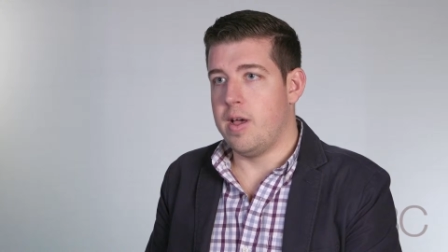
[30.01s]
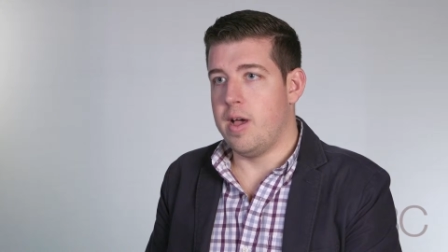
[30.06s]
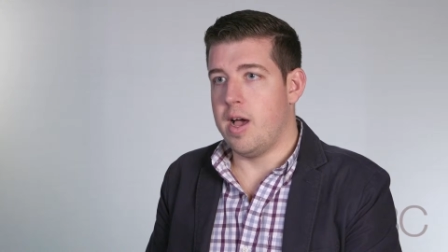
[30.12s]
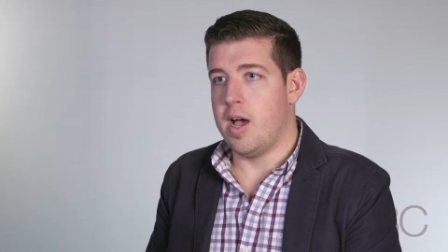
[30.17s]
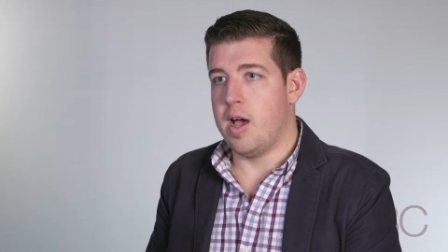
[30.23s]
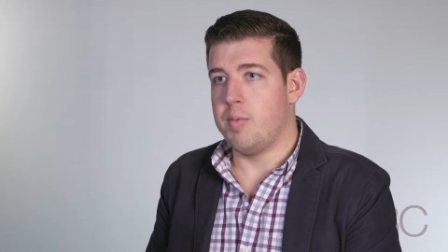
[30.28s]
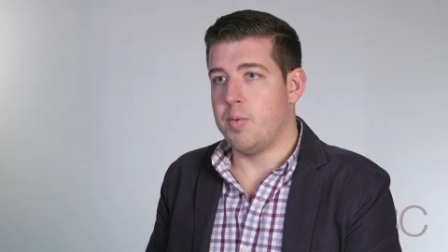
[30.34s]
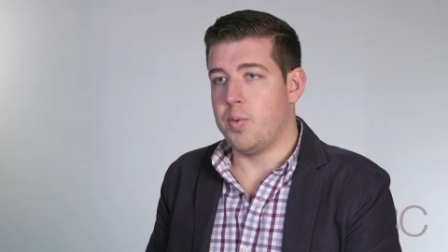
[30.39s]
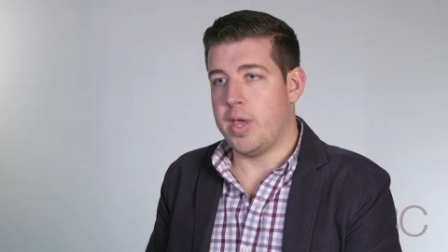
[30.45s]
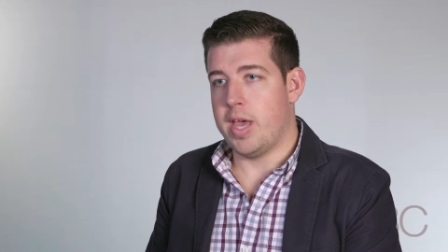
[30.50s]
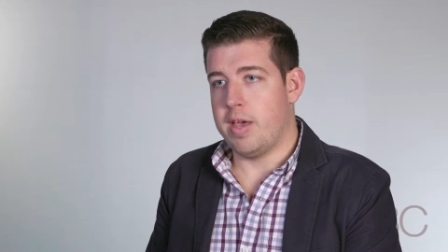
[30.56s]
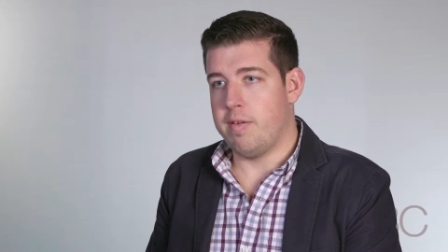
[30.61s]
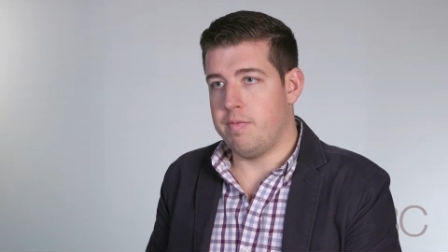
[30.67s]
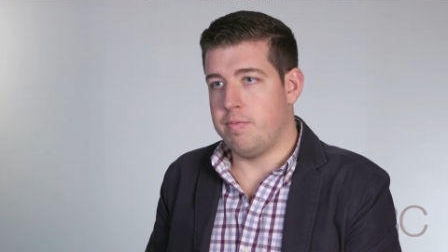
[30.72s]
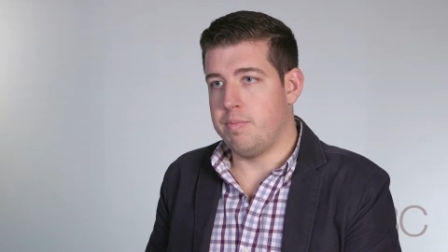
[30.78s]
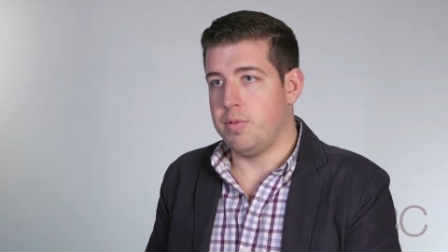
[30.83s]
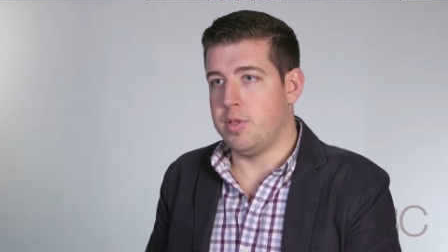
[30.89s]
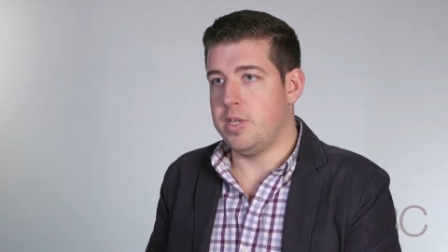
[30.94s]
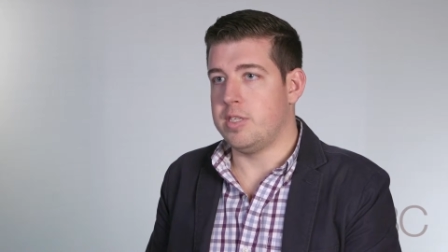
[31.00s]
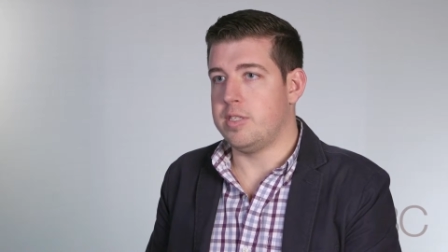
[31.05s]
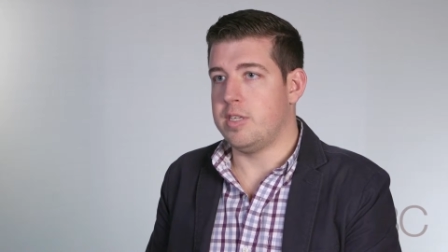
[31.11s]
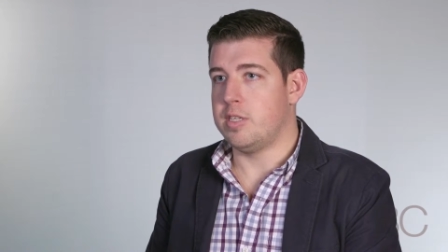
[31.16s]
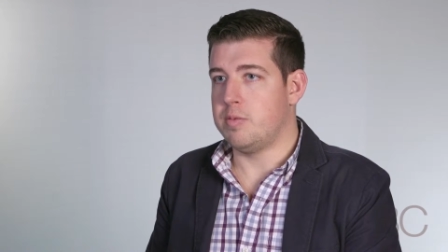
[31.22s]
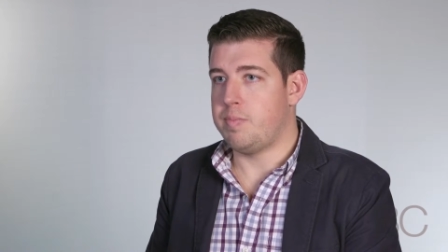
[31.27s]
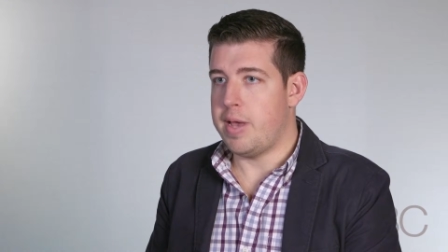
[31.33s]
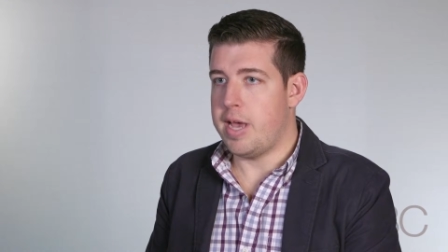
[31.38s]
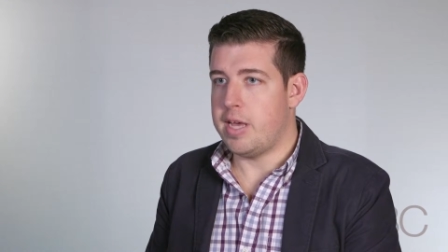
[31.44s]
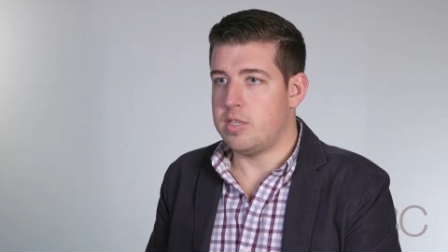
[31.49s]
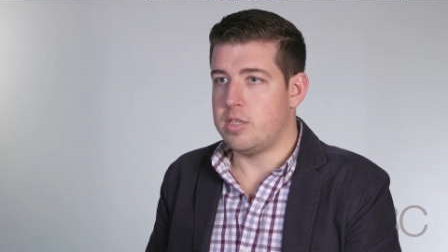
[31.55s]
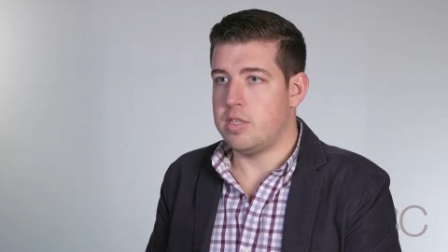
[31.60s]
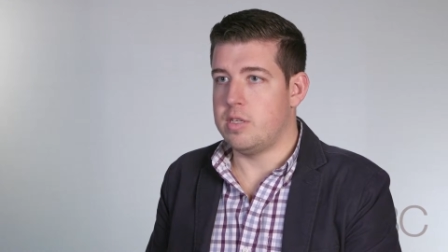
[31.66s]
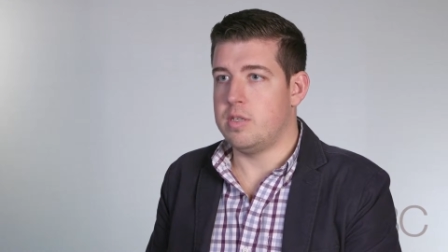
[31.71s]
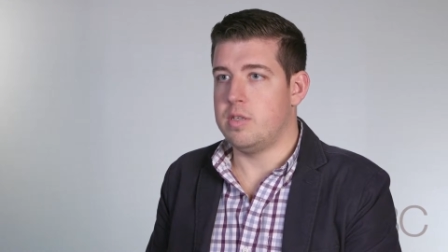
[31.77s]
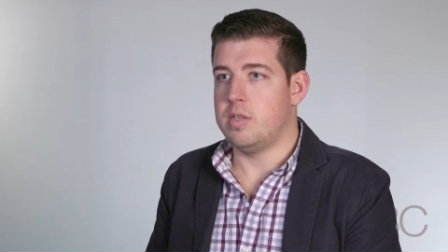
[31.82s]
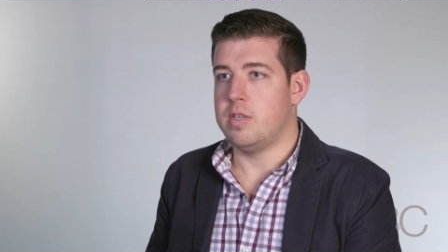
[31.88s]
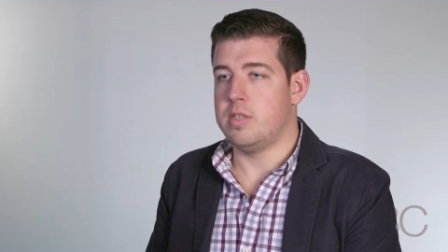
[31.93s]
Um, we have police dispatch
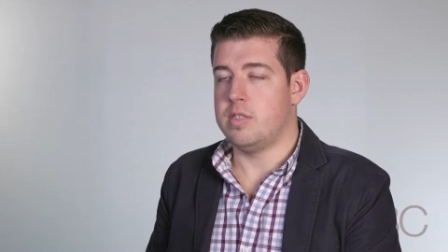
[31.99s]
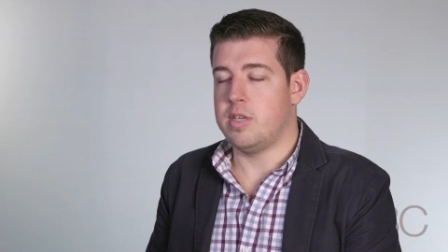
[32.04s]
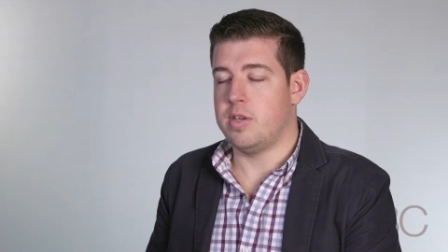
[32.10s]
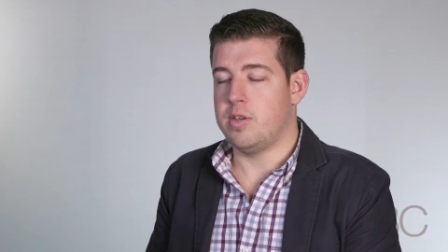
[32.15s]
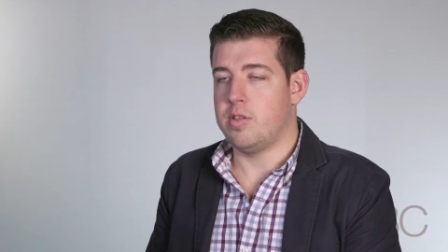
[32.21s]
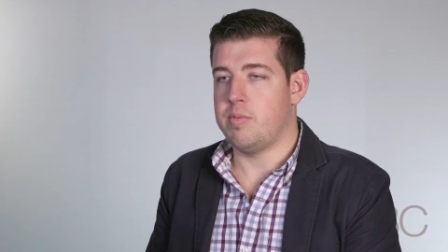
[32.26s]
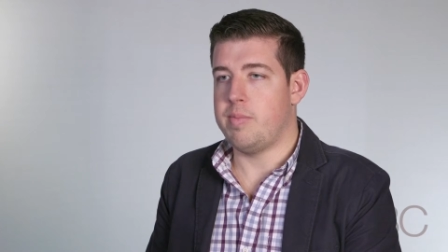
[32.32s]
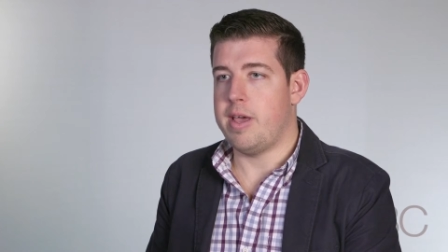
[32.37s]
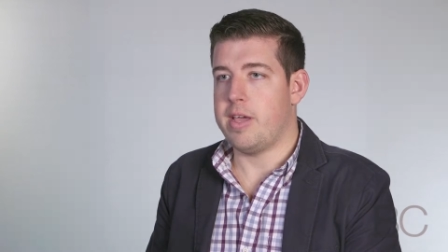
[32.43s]
and, and, cellular